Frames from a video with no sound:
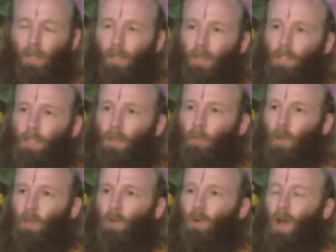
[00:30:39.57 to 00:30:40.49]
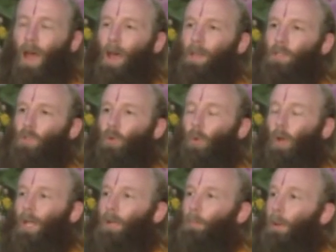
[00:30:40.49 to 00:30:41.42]
is someone who has
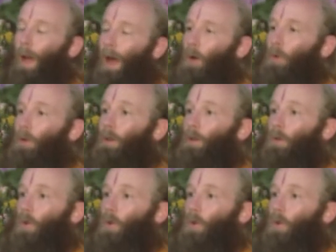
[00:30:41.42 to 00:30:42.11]
great power